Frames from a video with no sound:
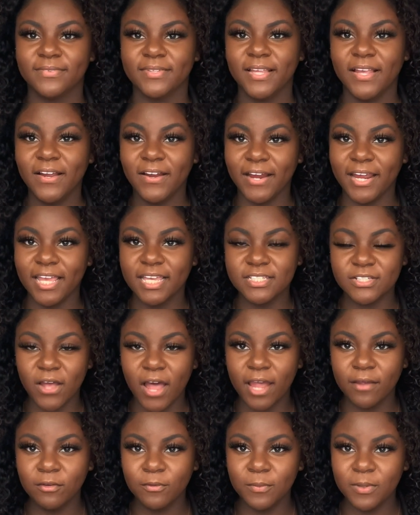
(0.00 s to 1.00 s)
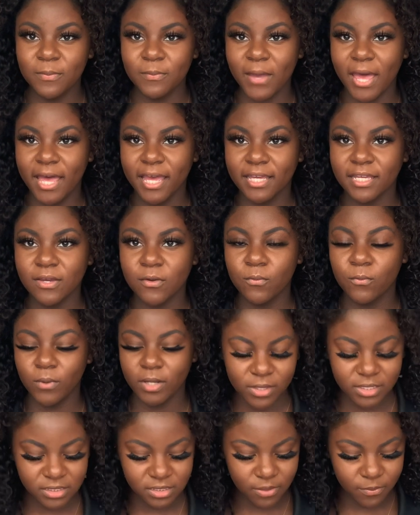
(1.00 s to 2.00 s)
Alright, so I will be back
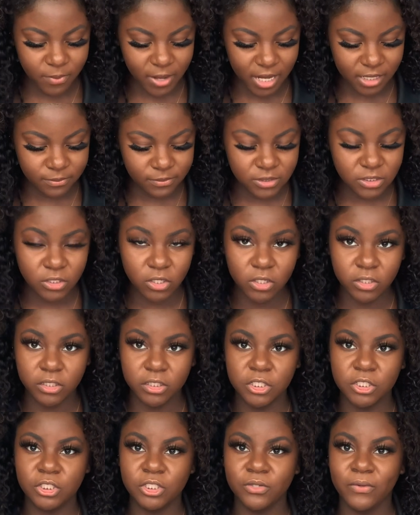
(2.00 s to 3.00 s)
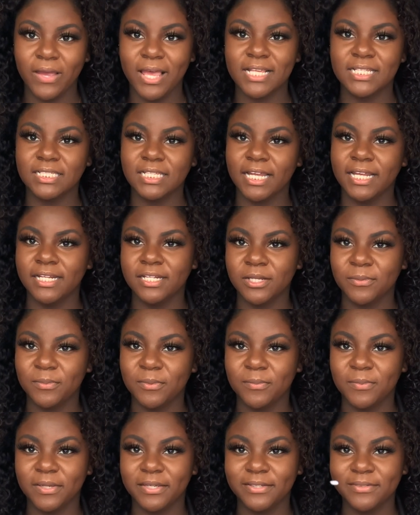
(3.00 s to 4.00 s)
once the bottom sole of the shoe has lightened up a
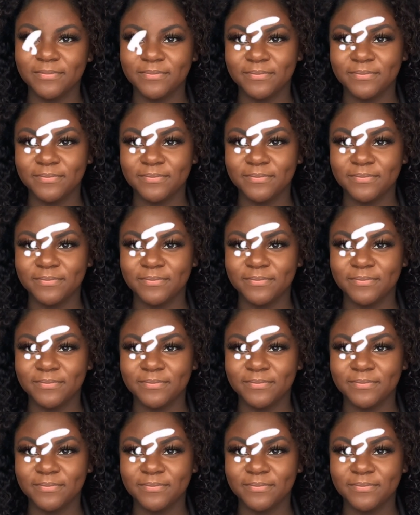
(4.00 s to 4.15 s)
bit.